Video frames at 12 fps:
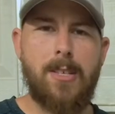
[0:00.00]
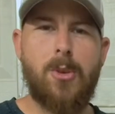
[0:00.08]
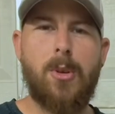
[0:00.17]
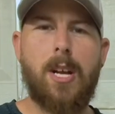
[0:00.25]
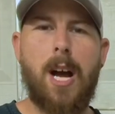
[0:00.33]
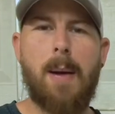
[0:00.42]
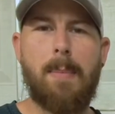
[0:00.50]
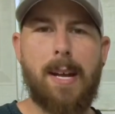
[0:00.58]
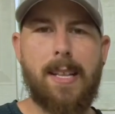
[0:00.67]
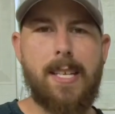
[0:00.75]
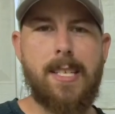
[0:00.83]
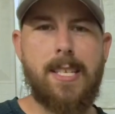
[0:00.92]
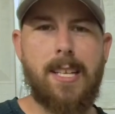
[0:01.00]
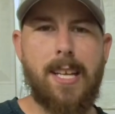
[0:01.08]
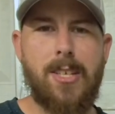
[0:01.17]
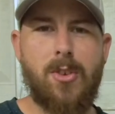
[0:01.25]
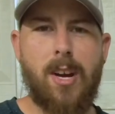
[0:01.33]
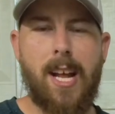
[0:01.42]
So to combat this,
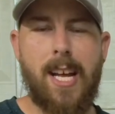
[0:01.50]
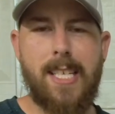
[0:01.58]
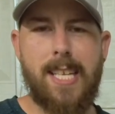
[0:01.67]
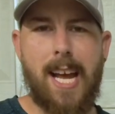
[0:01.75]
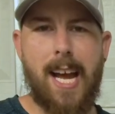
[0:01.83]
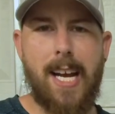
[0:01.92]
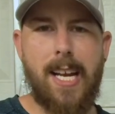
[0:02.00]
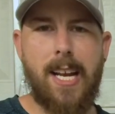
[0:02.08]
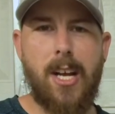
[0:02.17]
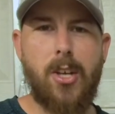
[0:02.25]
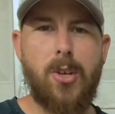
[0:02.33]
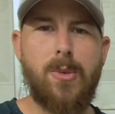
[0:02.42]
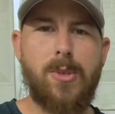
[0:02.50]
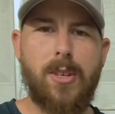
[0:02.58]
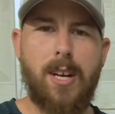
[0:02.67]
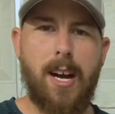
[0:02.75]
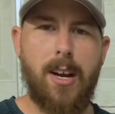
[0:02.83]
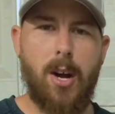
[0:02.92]
Celestron has has added a user
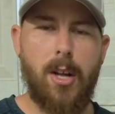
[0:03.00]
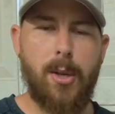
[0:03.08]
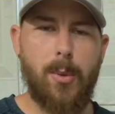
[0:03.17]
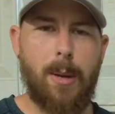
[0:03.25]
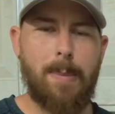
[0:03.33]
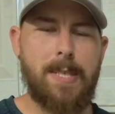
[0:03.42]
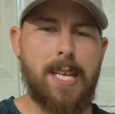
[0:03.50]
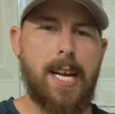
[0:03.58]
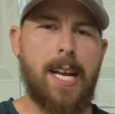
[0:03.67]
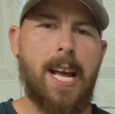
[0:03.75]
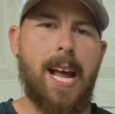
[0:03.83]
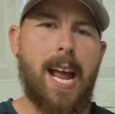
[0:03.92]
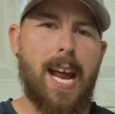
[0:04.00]
guide on their website,